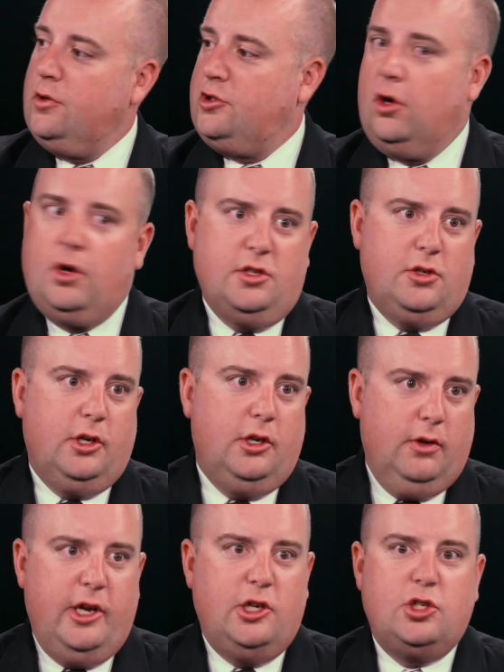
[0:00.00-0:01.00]
return to
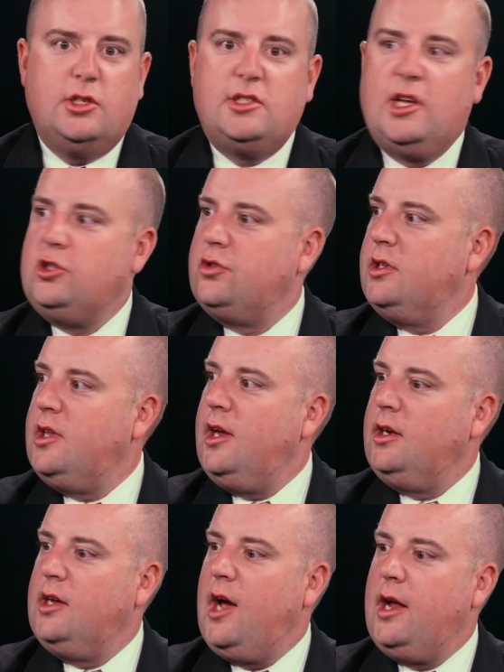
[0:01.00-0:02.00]
circulation. Essentially, they
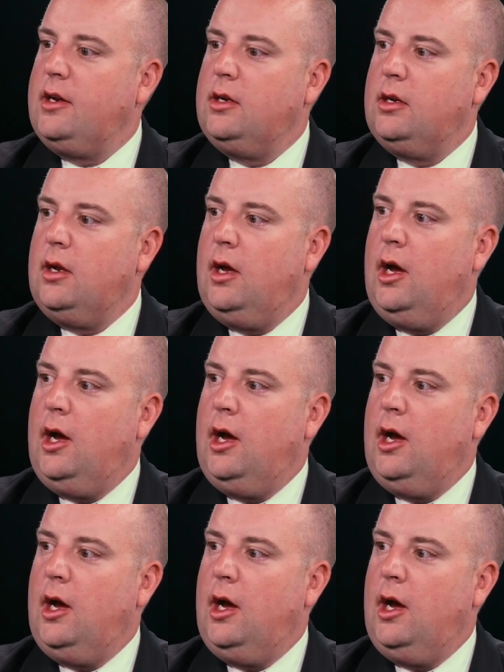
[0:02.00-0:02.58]
had gotten